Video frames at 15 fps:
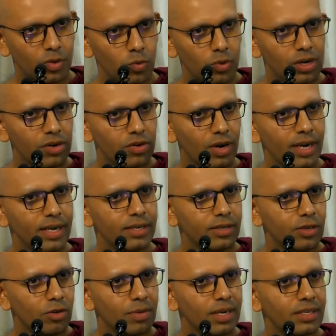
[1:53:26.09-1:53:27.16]
will write
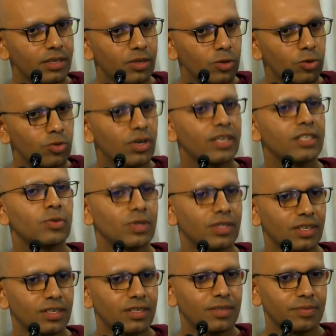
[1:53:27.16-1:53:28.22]
no matter who writes with
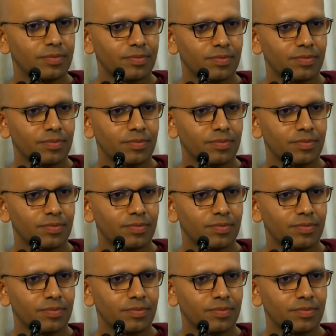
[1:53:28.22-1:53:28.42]
it.